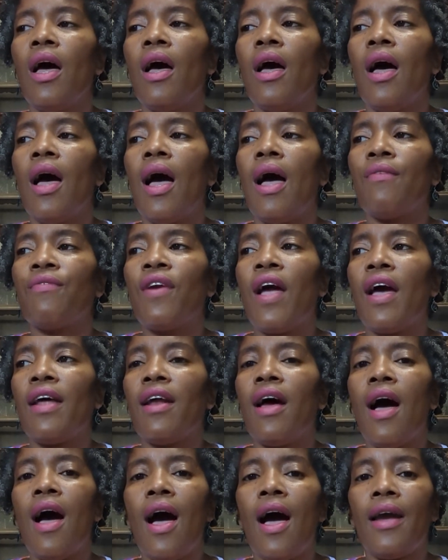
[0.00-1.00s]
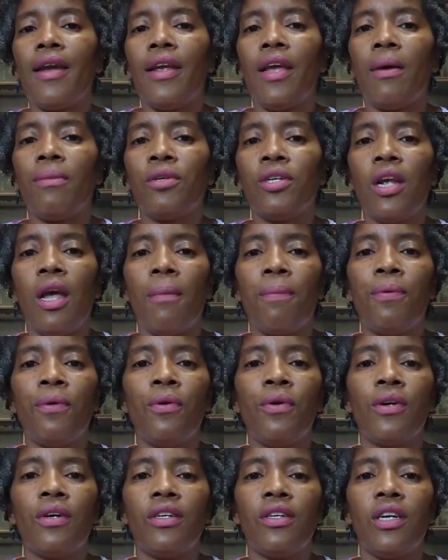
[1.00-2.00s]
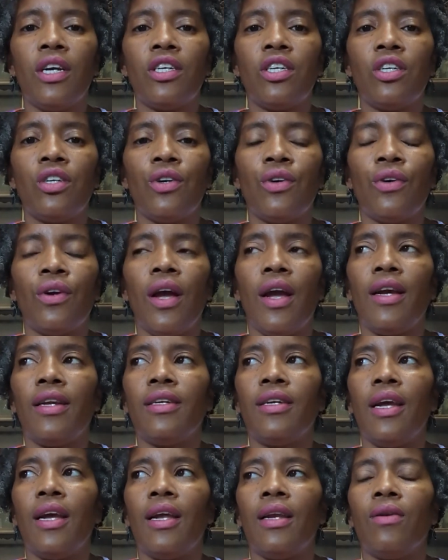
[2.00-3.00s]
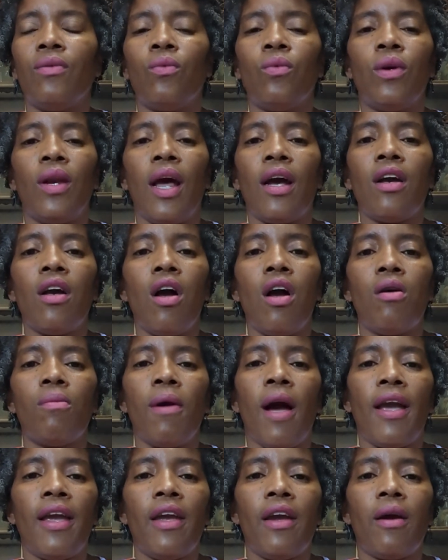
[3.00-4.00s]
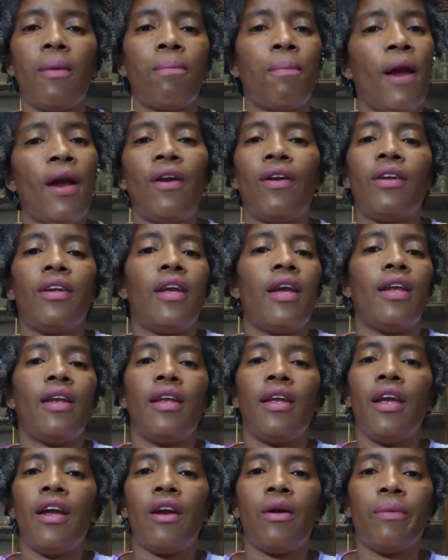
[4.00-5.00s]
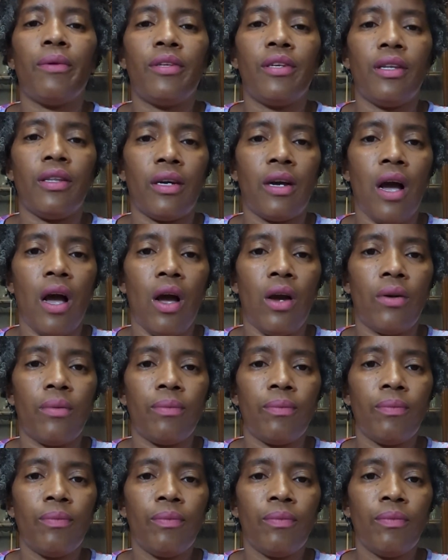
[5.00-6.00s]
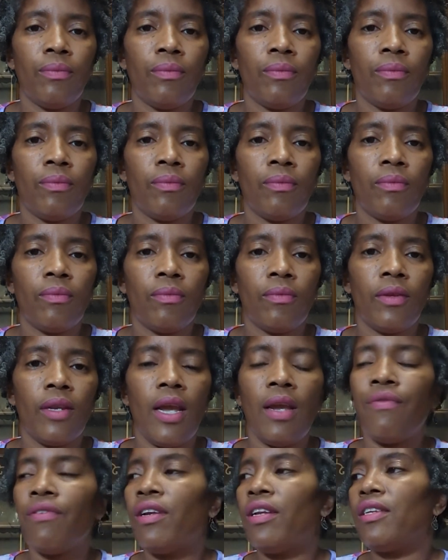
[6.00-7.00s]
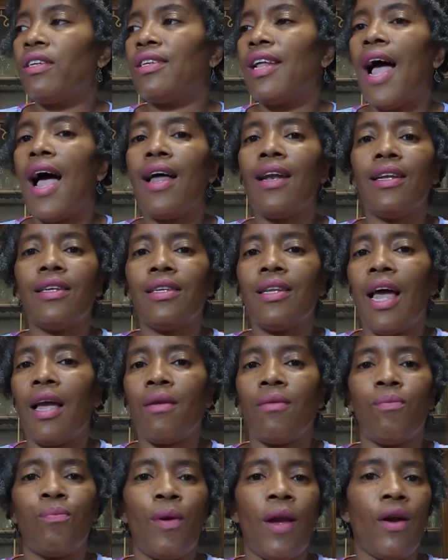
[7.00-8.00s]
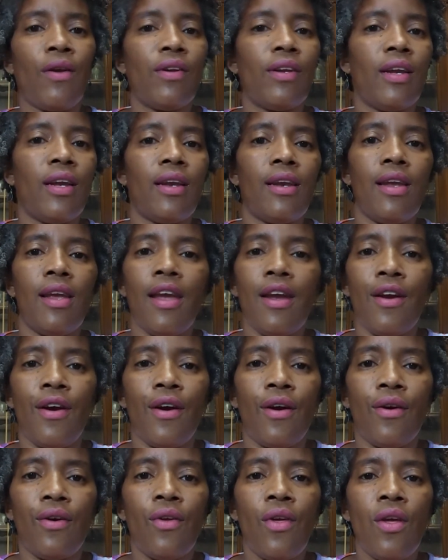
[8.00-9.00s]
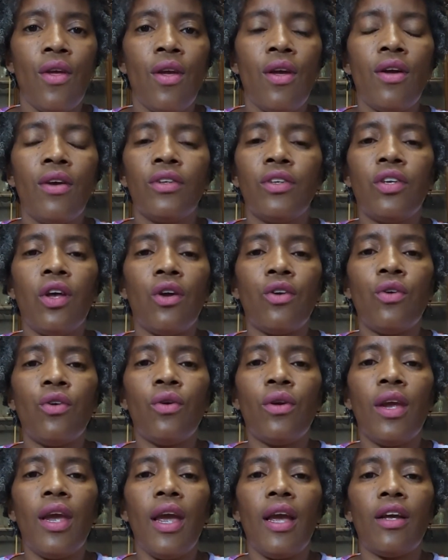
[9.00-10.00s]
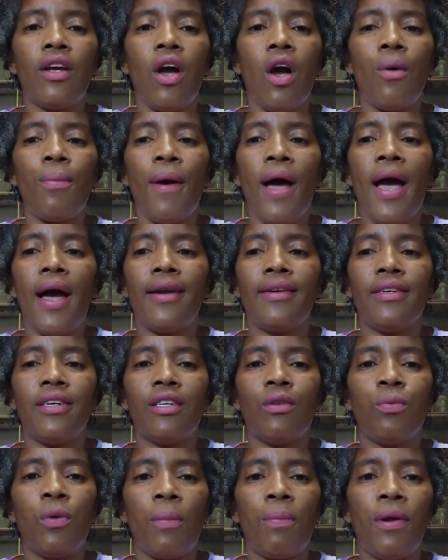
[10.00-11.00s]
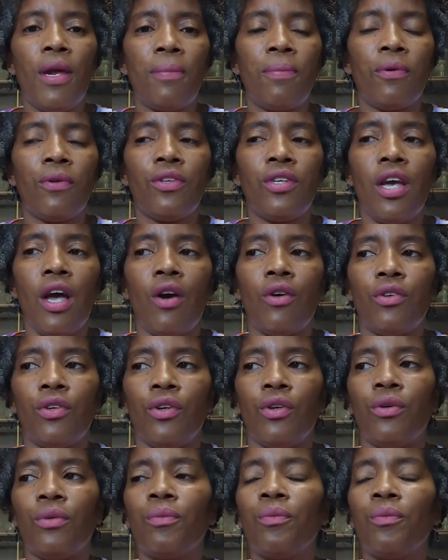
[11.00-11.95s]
I've got a high amp shampoo and conditioner, and then when I comb my hair, barely any hair was in the comb. Even the stylist, like barely any hair. So you can't go by just what people tell you.